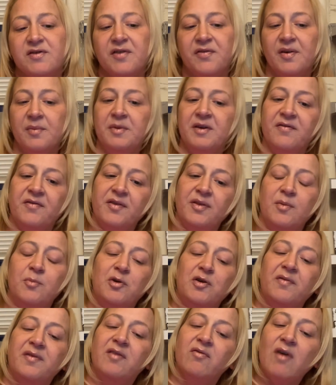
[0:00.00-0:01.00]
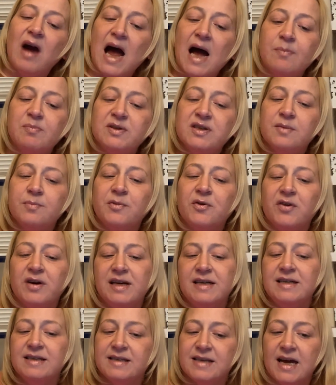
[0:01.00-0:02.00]
filming for the movie Wrapped, Maria
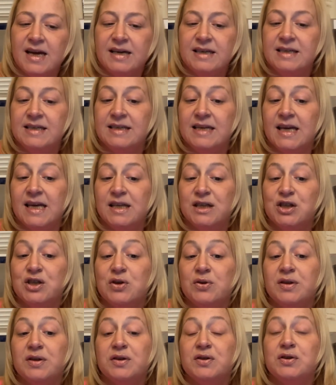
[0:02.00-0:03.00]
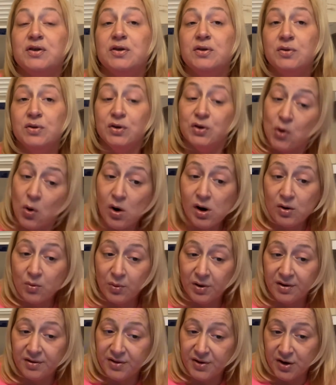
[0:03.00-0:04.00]
decided to take Judith to New York
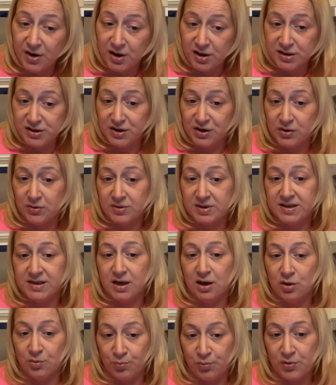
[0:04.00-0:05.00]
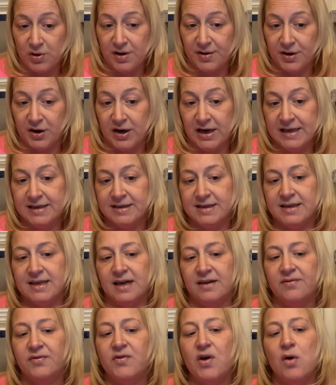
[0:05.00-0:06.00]
with her to go see her brother instead
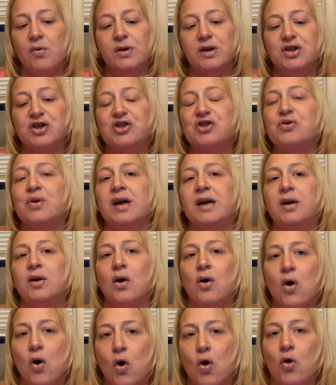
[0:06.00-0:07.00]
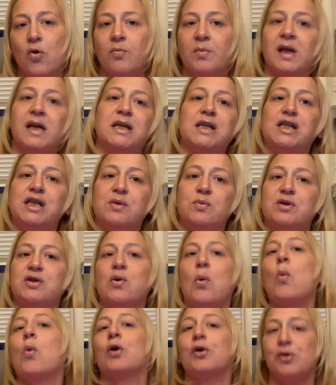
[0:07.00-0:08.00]
of going straight home like she was
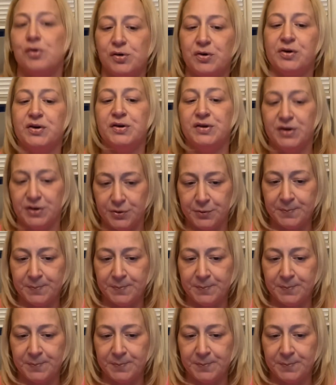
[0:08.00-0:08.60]
ordered to do.